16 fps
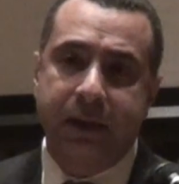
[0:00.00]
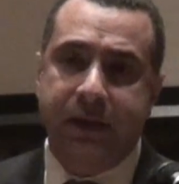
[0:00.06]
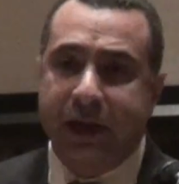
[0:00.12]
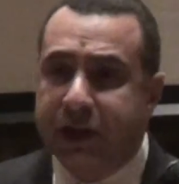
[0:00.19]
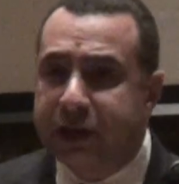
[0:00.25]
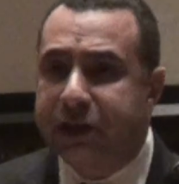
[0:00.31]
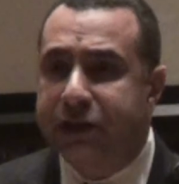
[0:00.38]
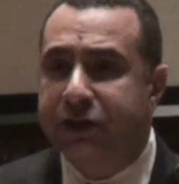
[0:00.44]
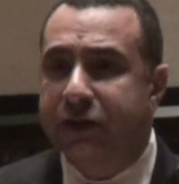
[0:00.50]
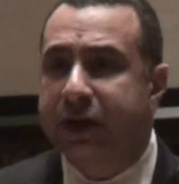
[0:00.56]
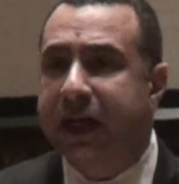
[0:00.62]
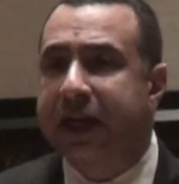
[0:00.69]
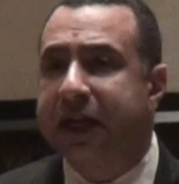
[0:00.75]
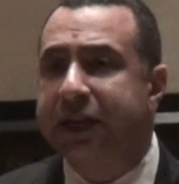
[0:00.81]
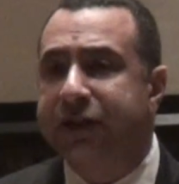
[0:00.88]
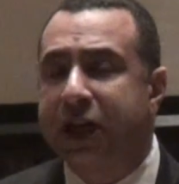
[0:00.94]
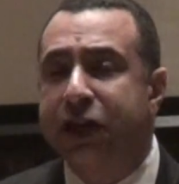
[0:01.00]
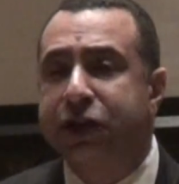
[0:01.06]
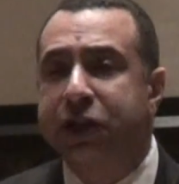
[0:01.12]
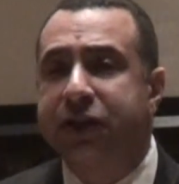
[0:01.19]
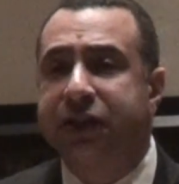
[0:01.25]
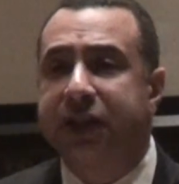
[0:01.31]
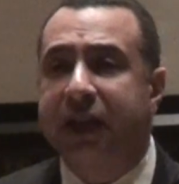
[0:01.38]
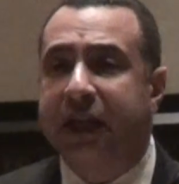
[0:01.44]
terrorist
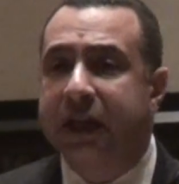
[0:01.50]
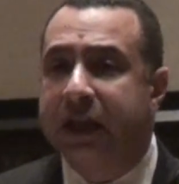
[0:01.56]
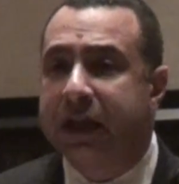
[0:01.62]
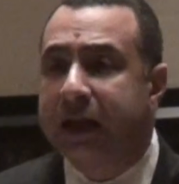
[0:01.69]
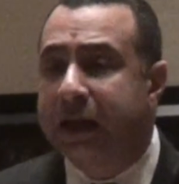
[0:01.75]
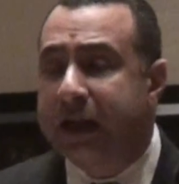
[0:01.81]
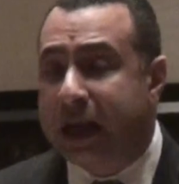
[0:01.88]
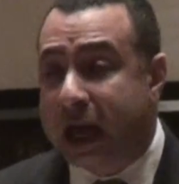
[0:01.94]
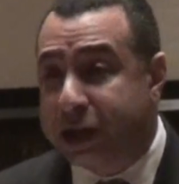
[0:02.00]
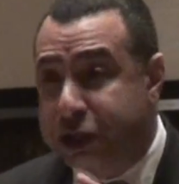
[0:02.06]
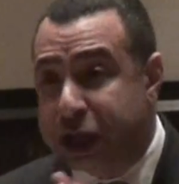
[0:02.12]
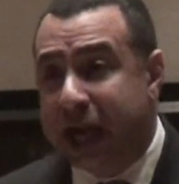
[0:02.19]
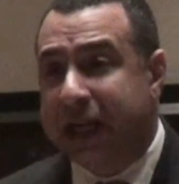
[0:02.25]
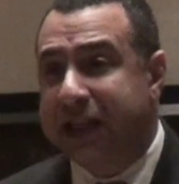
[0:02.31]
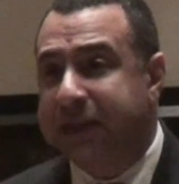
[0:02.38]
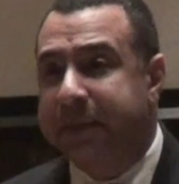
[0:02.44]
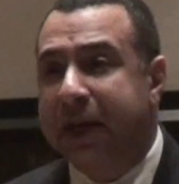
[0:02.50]
organizations like Shia's